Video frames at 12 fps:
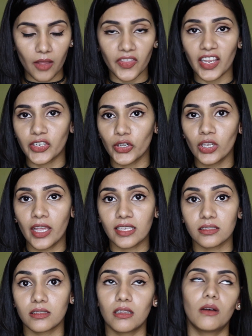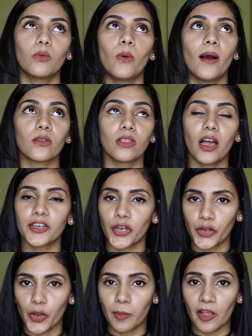They do get, well, I don't
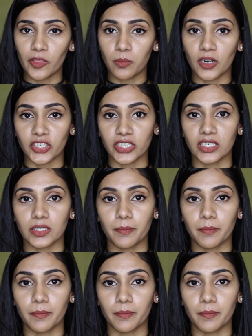know about the brushes,